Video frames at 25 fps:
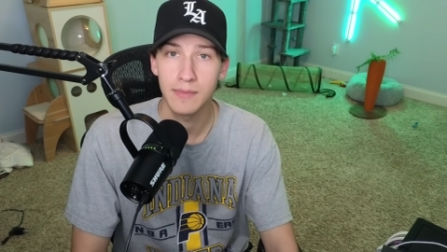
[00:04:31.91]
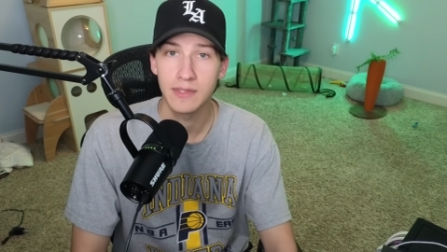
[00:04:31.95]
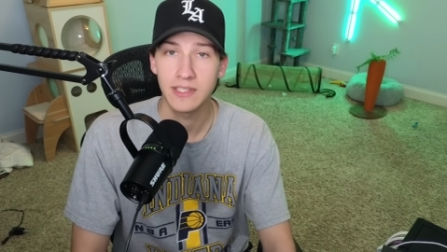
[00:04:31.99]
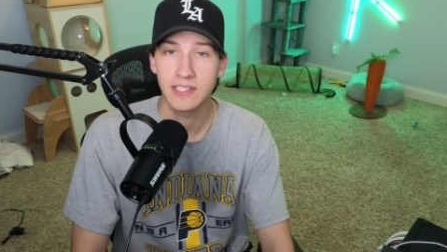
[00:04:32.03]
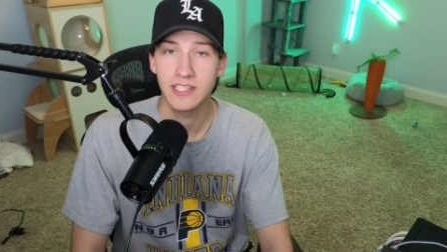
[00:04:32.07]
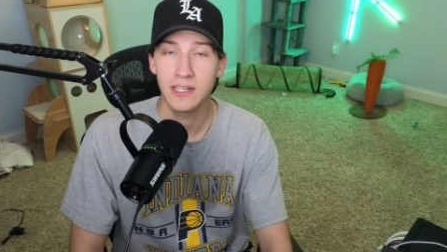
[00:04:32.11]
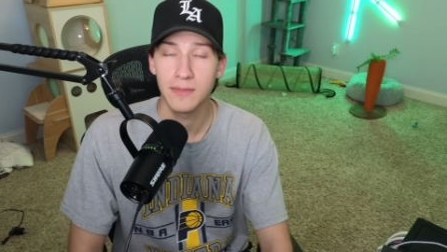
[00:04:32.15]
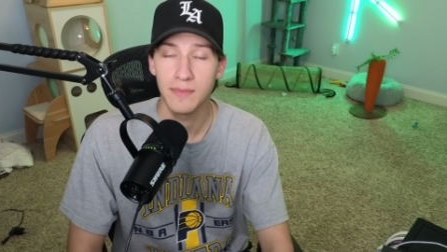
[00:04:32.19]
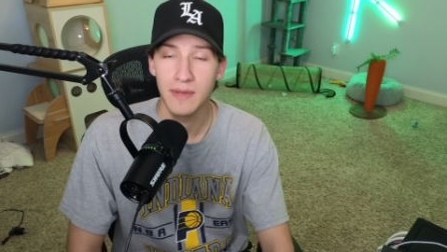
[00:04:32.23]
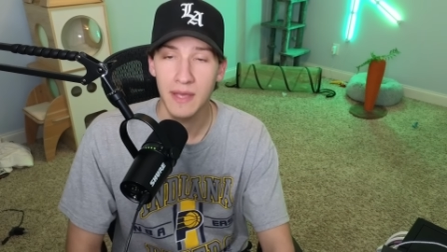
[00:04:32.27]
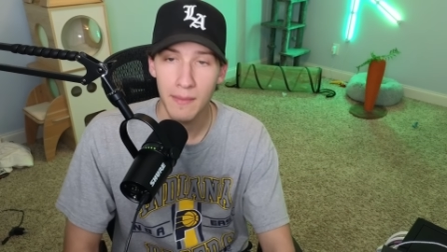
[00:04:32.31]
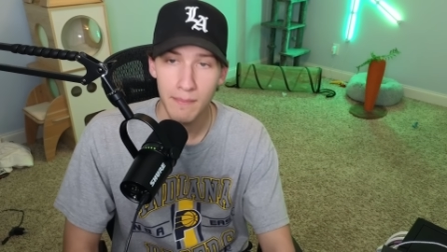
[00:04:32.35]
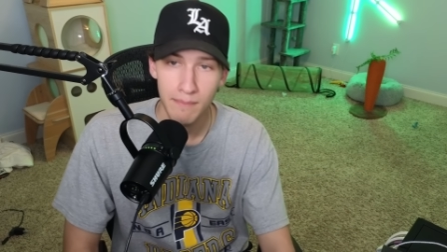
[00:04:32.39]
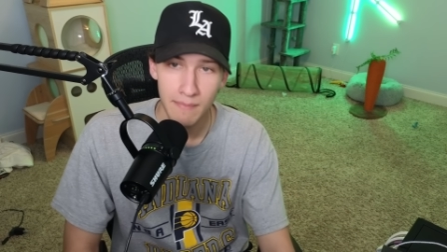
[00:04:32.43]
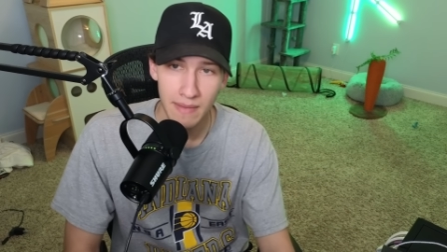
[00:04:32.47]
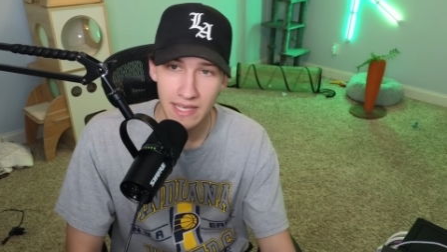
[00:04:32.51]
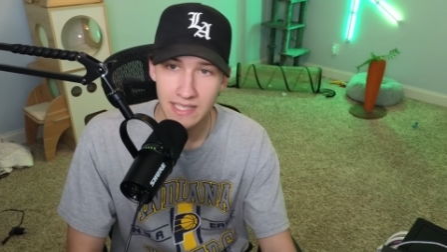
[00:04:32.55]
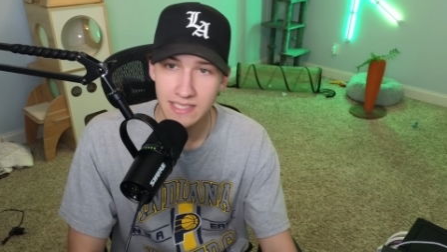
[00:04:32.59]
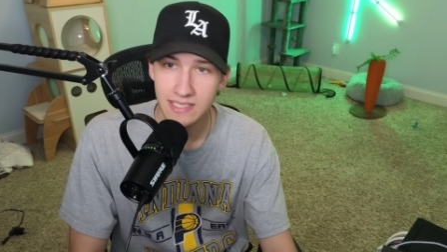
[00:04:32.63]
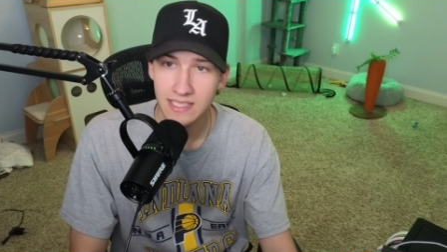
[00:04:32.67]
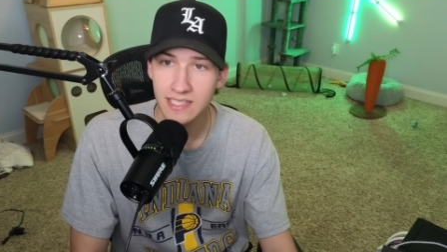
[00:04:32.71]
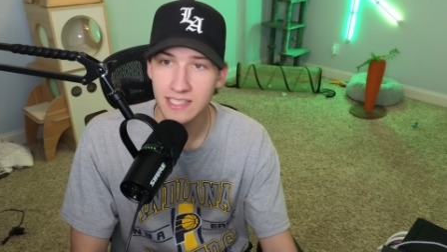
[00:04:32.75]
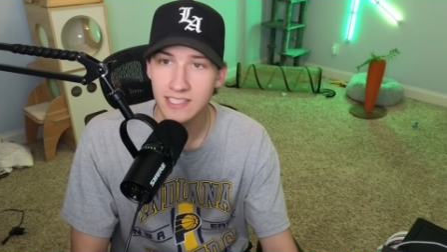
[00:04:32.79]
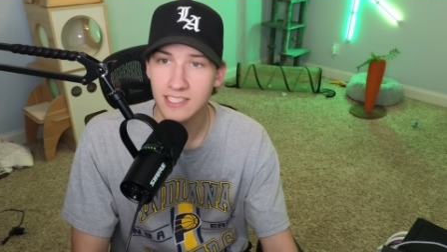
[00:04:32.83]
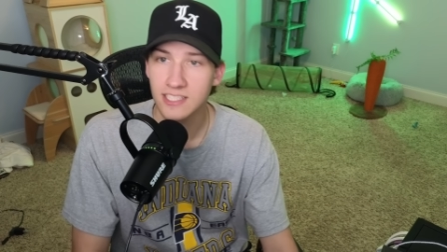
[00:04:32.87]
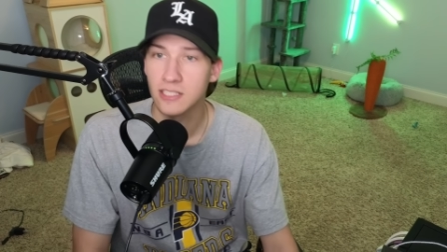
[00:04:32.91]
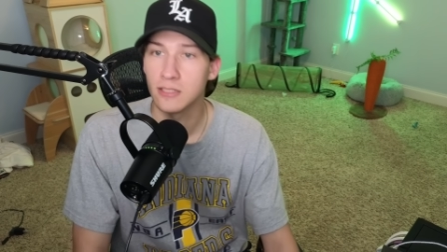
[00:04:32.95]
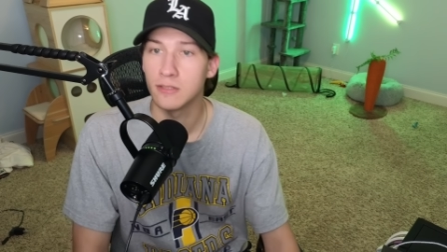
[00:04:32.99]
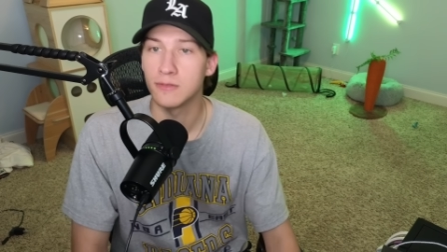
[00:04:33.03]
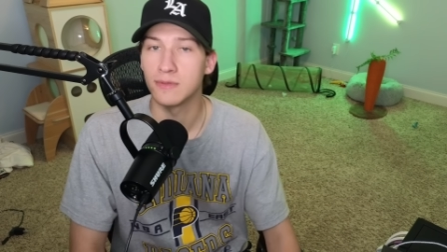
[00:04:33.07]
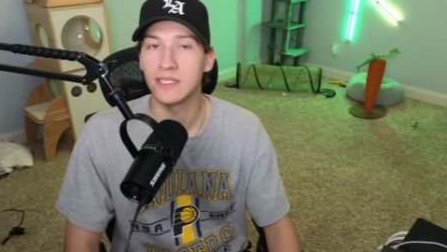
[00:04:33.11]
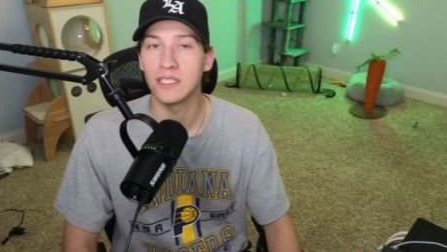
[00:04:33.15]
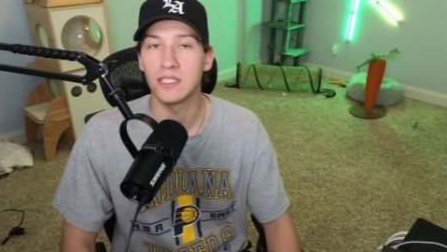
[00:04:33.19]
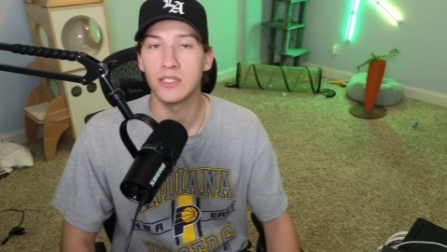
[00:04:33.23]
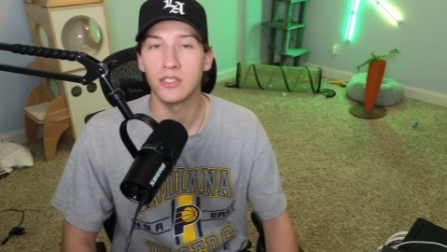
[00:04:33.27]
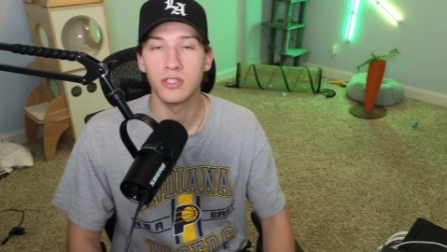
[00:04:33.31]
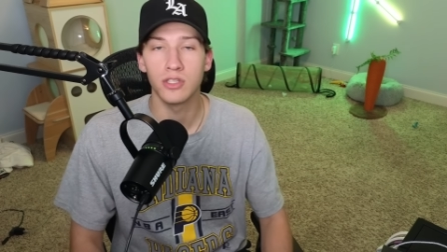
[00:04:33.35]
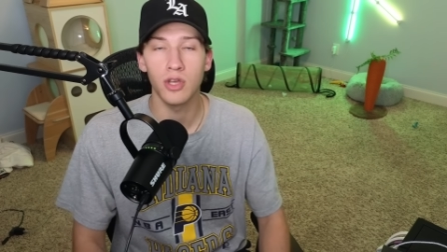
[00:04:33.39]
It's going to be amazing. It's going to
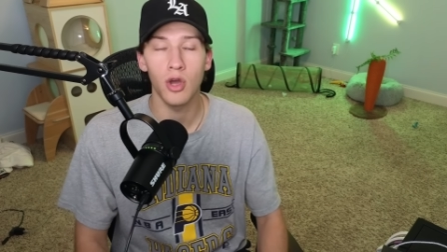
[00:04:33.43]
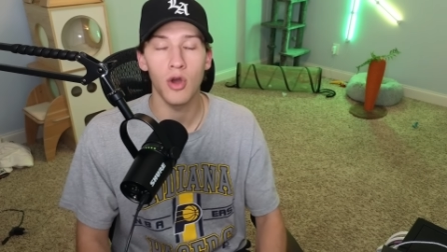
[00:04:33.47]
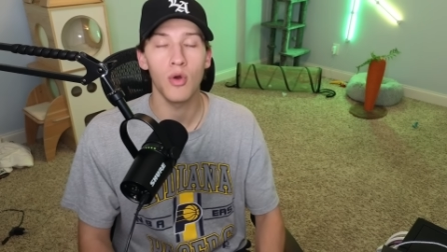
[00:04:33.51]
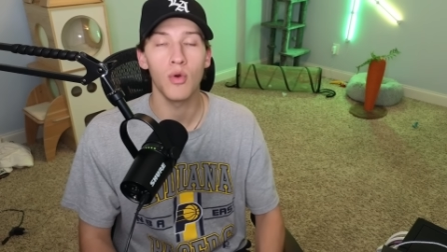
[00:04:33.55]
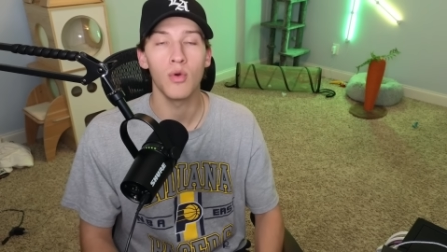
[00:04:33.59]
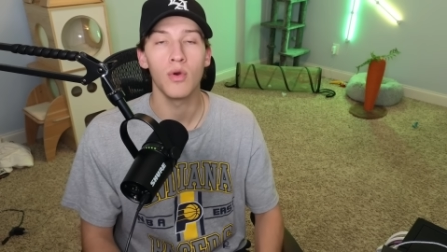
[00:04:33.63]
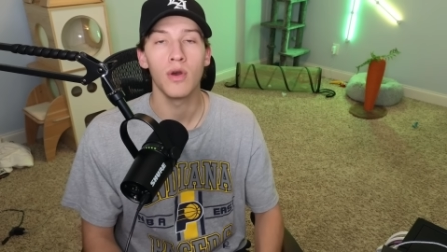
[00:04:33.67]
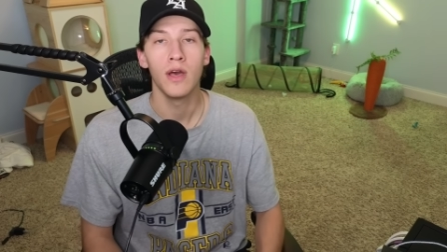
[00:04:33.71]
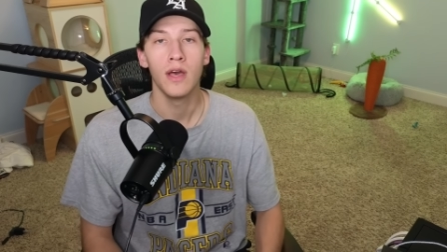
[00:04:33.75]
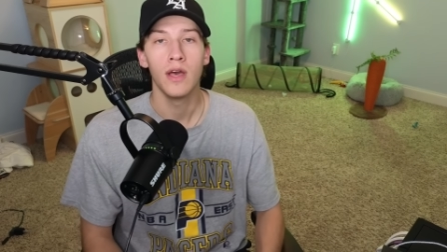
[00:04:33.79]
be so